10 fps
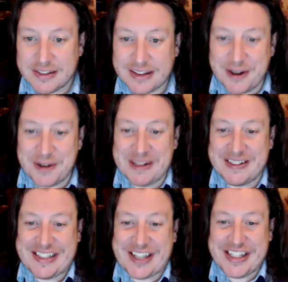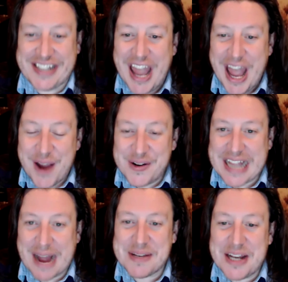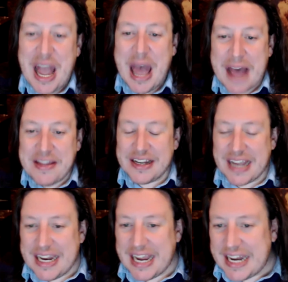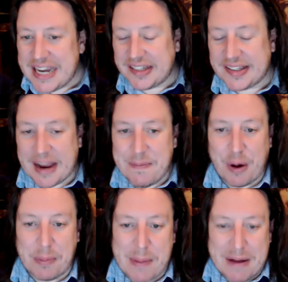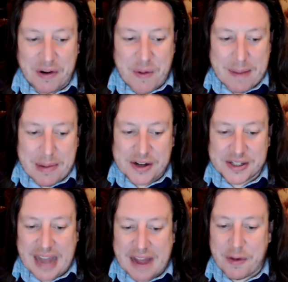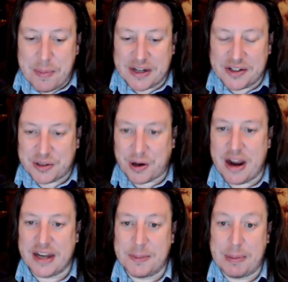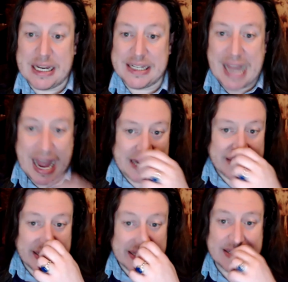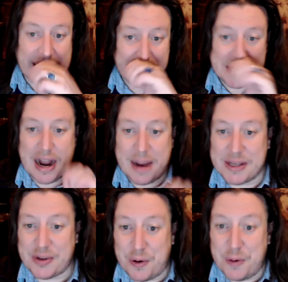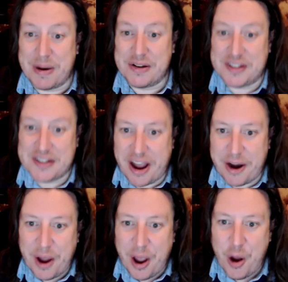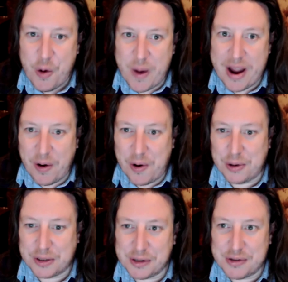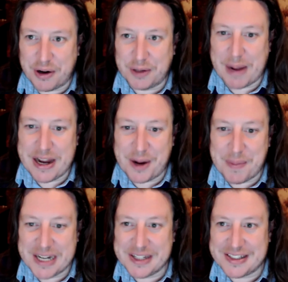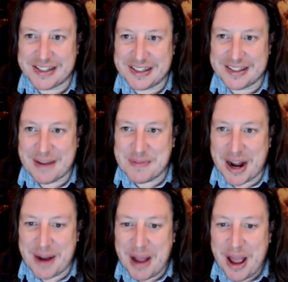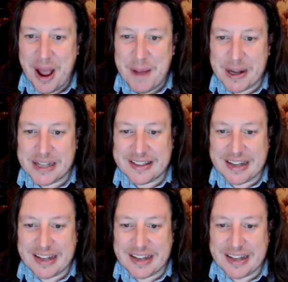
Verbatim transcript: So it's just it was absolutely, and it, it, it is the same problem everywhere because everybody's trying to police hate at the same time. It's almost as though we're all controlled by communists at the same time. But